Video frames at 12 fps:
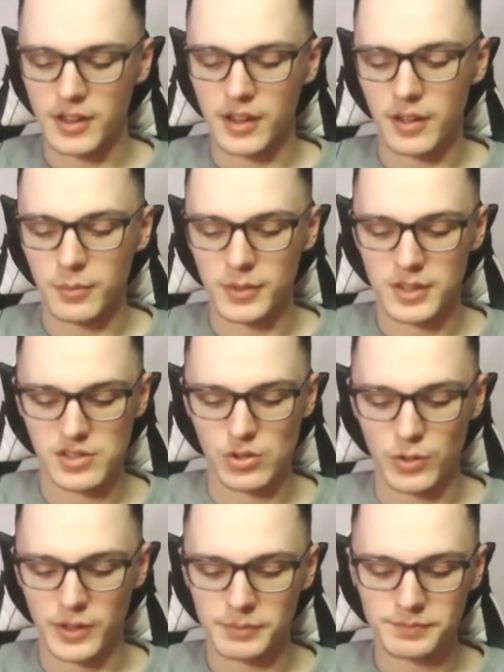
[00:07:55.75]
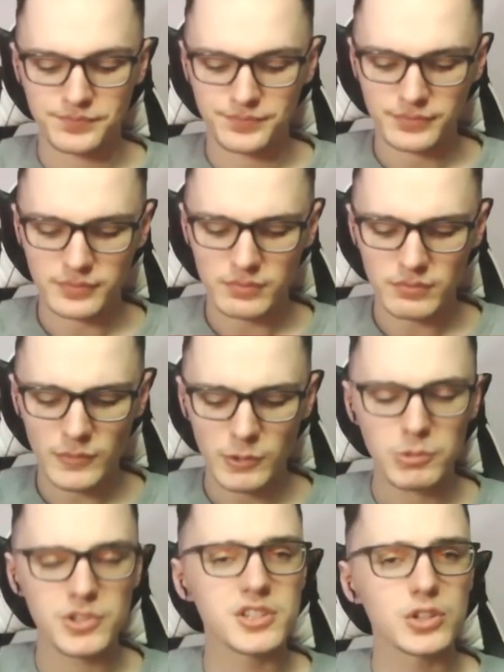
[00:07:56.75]
um, the story,
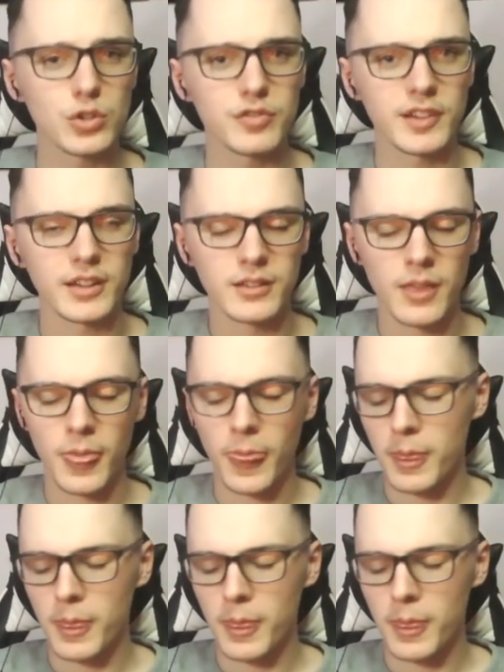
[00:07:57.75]
which is a good thing.